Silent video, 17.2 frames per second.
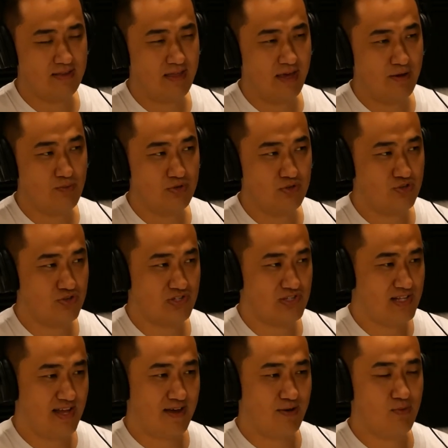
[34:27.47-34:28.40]
they were
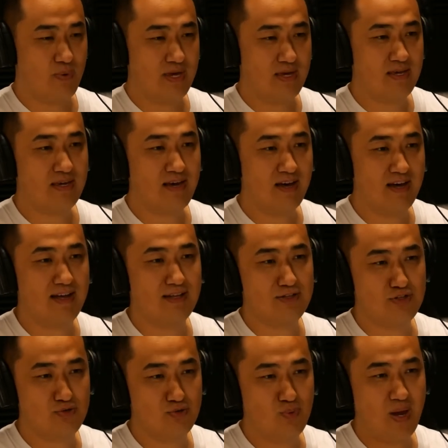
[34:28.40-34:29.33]
just like, we
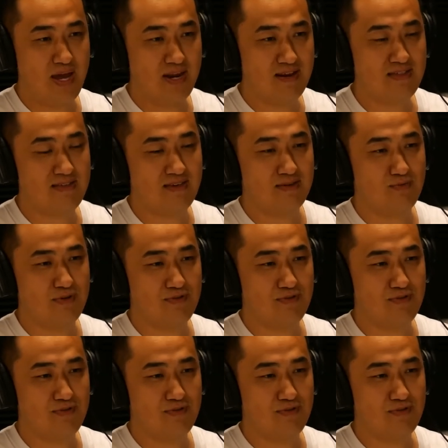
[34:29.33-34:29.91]
can't do anything.